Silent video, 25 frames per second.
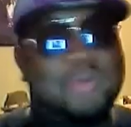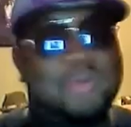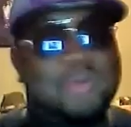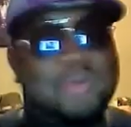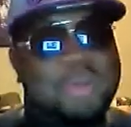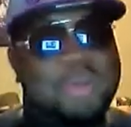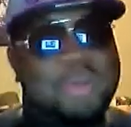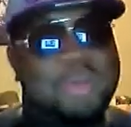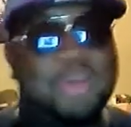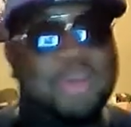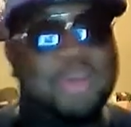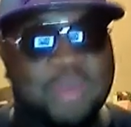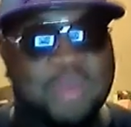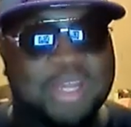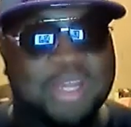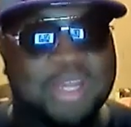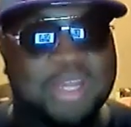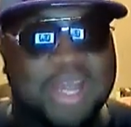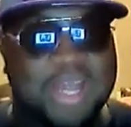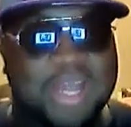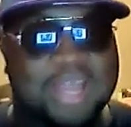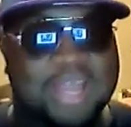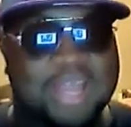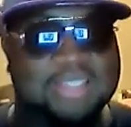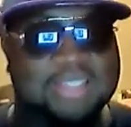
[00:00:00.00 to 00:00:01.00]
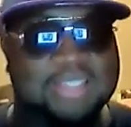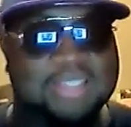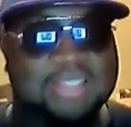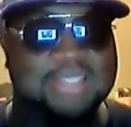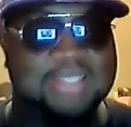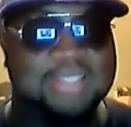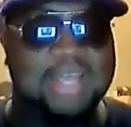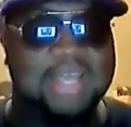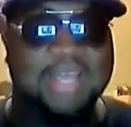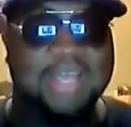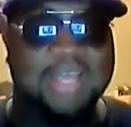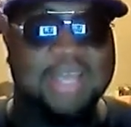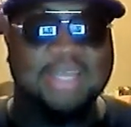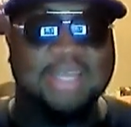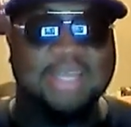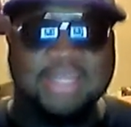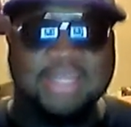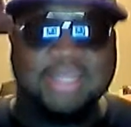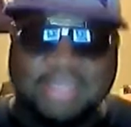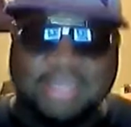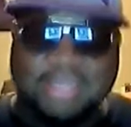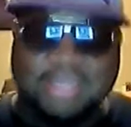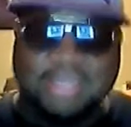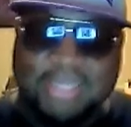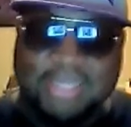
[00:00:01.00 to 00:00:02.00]
when he realizes that
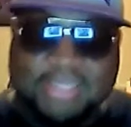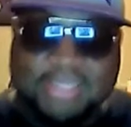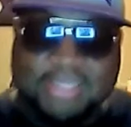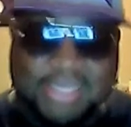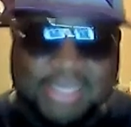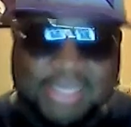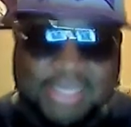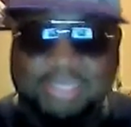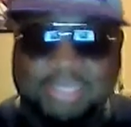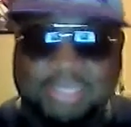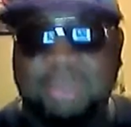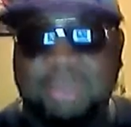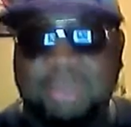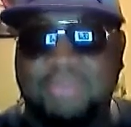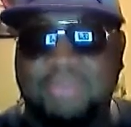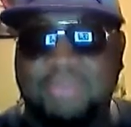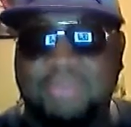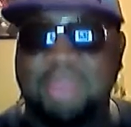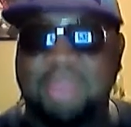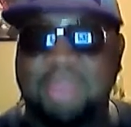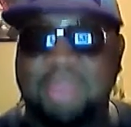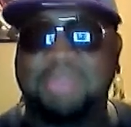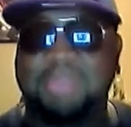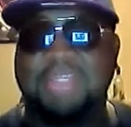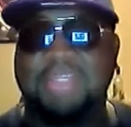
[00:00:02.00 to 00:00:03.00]
this is my family.